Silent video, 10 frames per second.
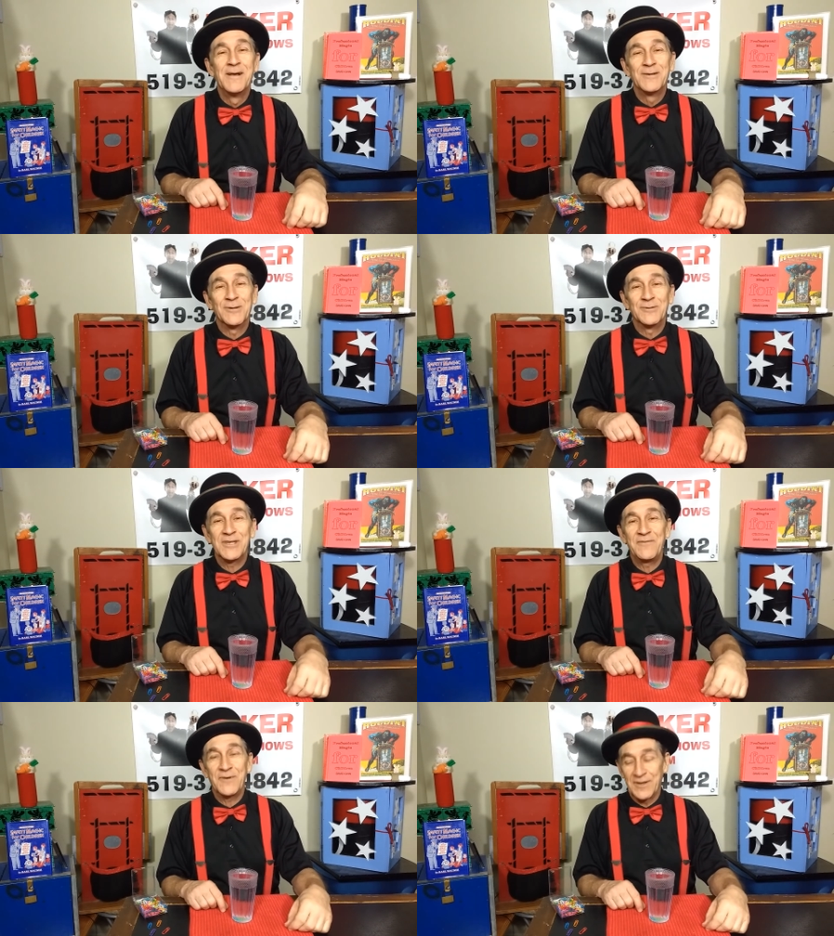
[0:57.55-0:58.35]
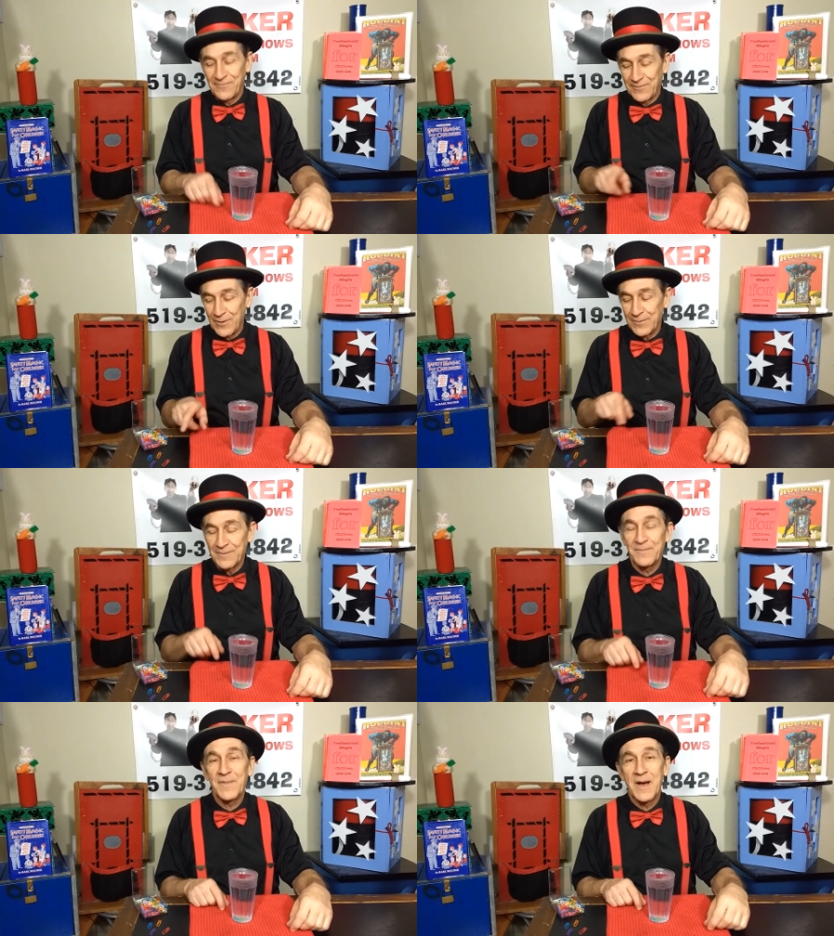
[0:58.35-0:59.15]
So see if you can float
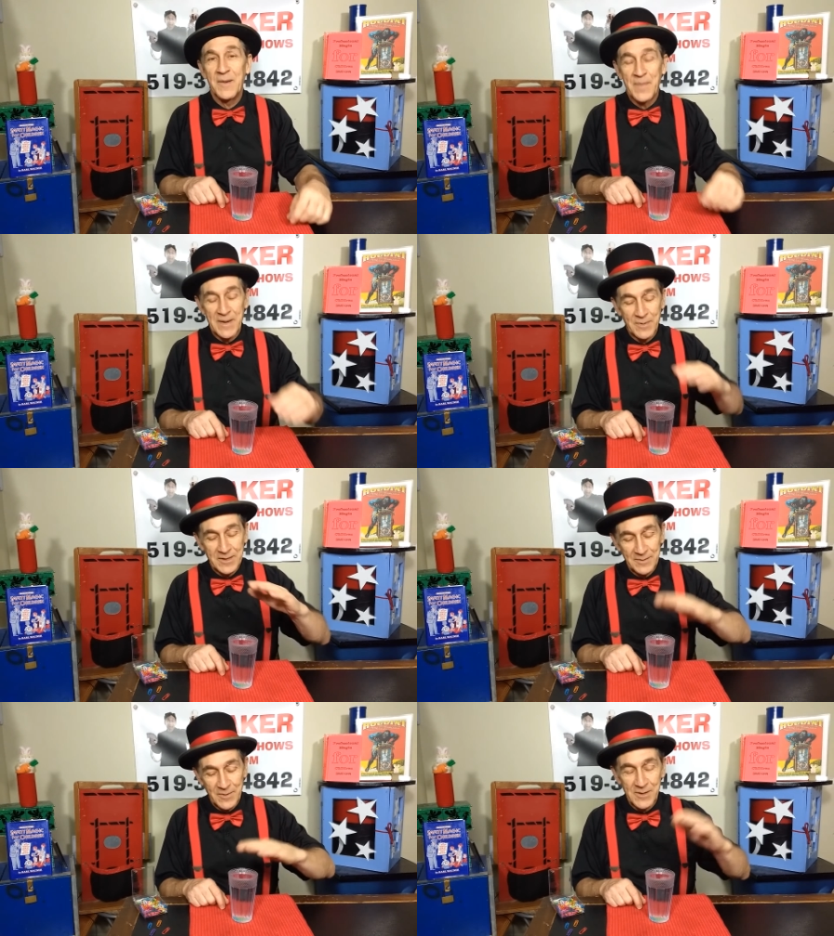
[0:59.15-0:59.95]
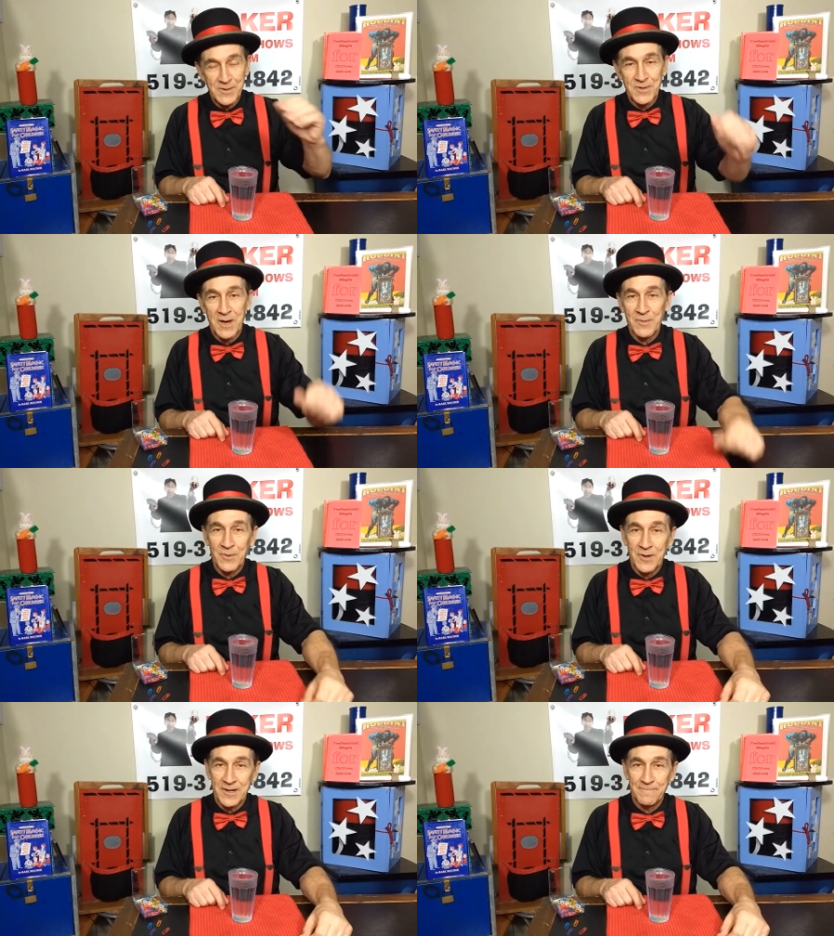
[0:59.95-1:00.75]
a paperclip on the top of the
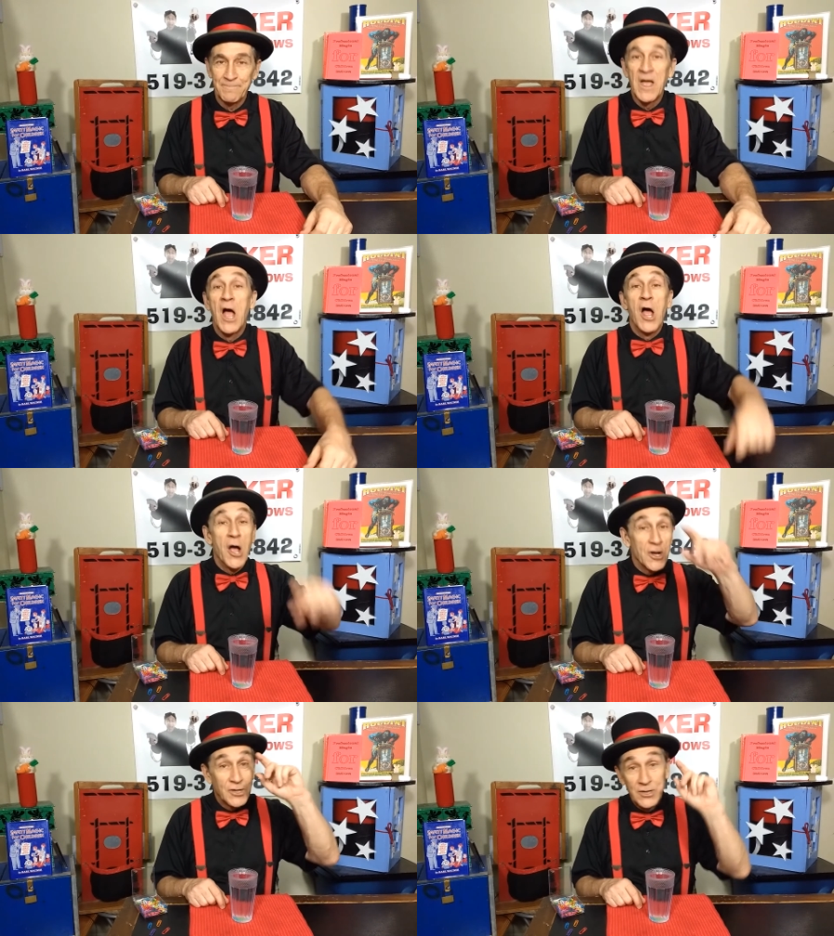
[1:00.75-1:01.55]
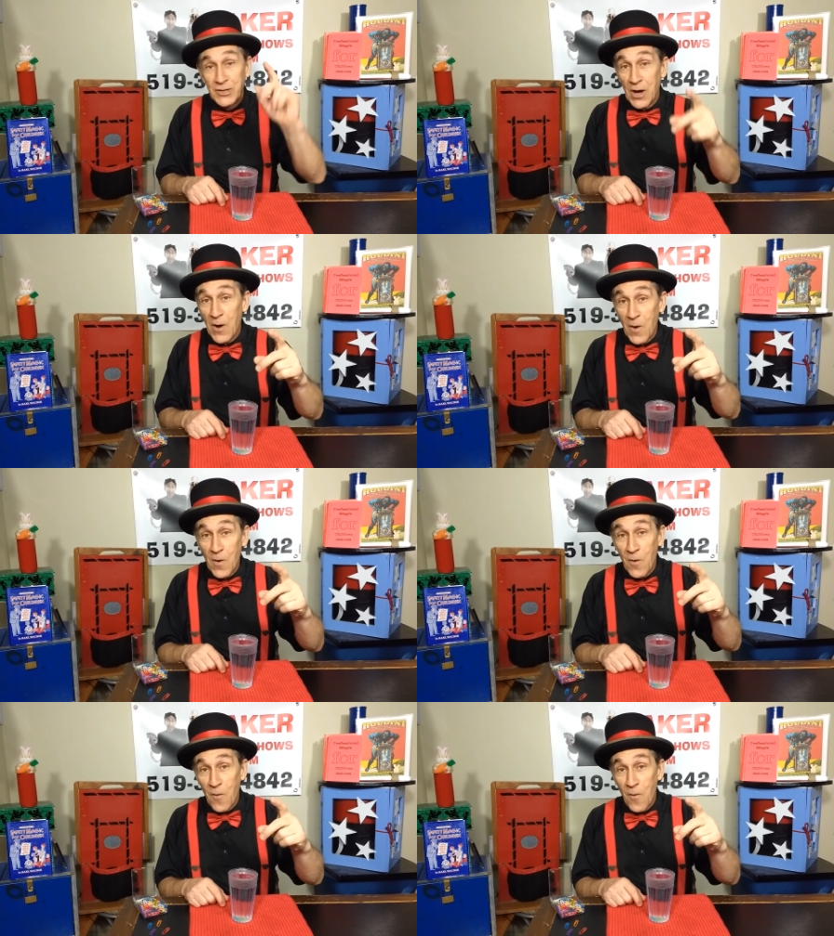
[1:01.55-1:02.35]
water.
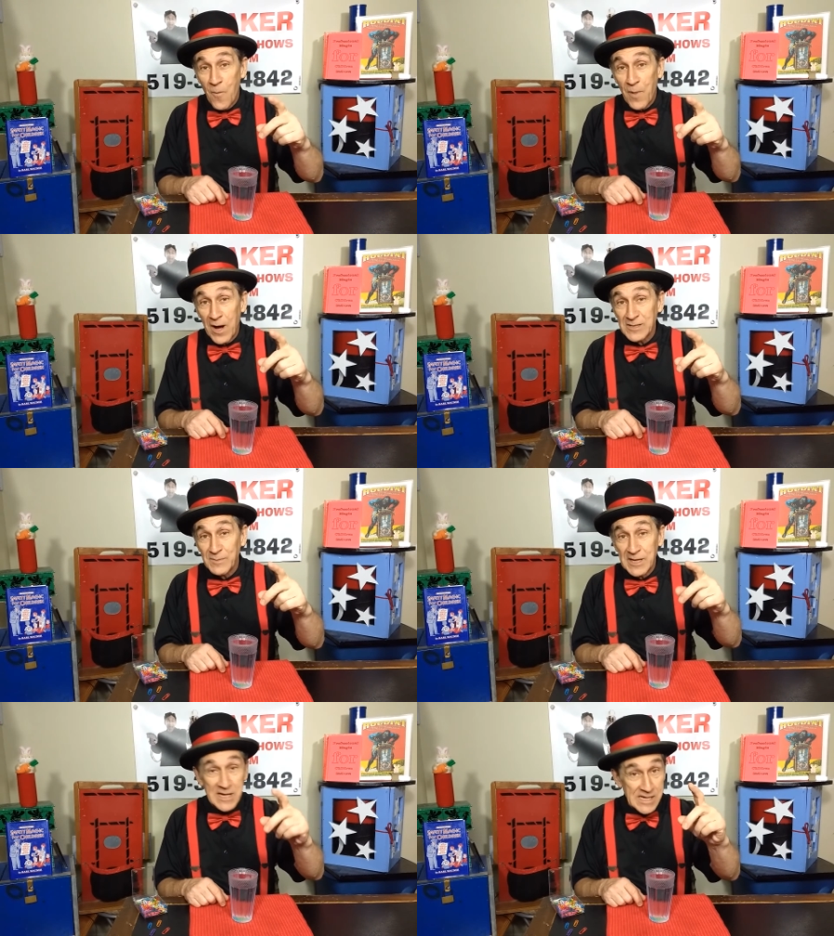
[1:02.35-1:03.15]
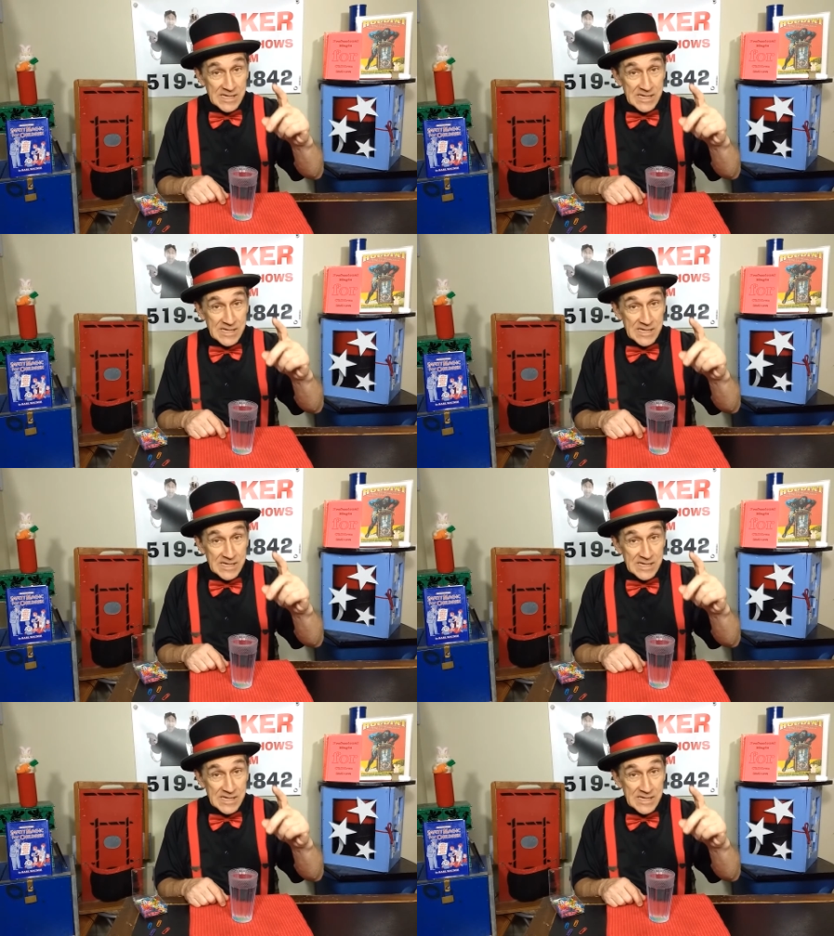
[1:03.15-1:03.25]
Go! Pause me.